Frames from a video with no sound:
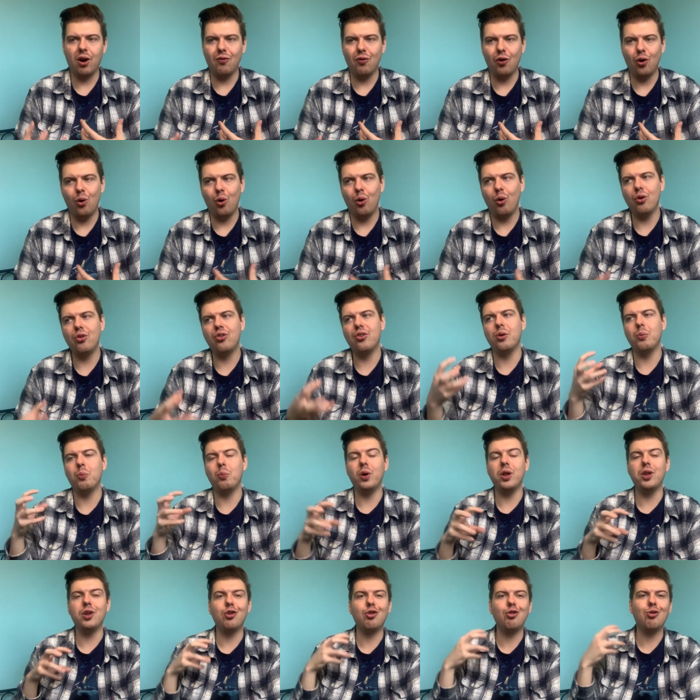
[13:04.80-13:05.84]
of autumn
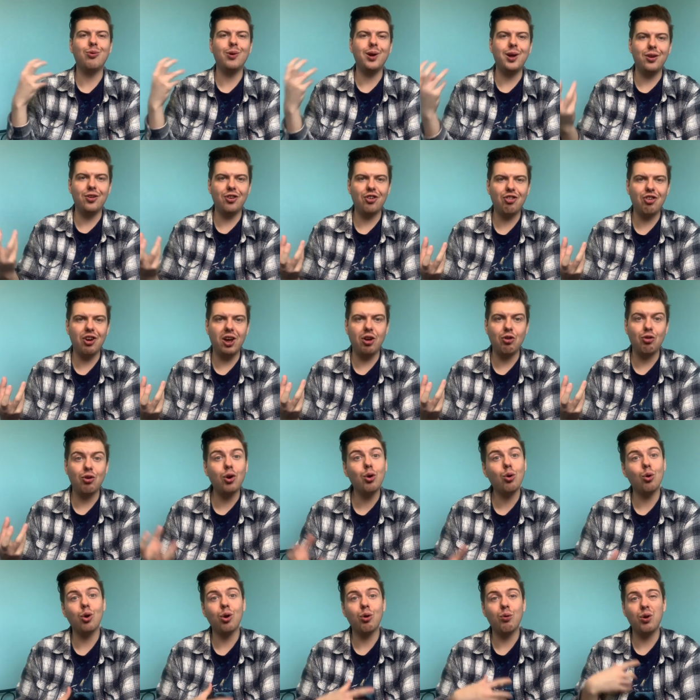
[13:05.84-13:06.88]
when the trees are
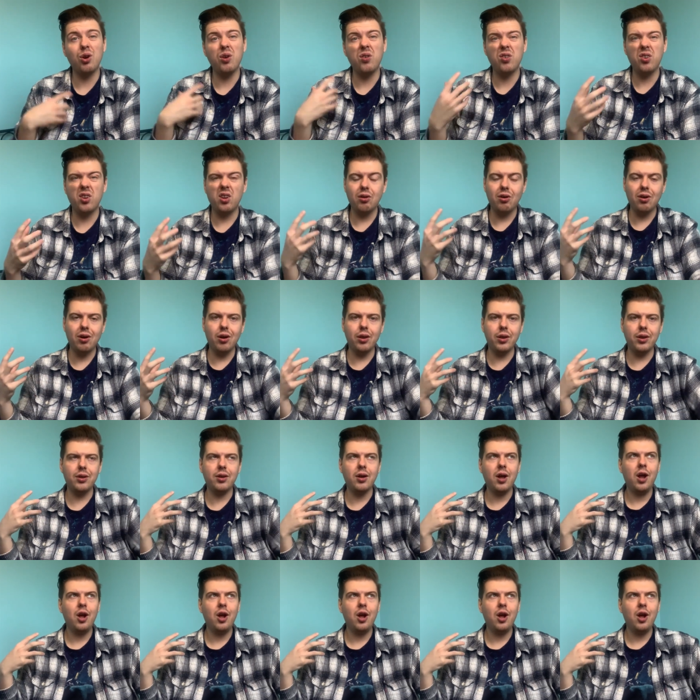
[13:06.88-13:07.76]
changing colour and you've still got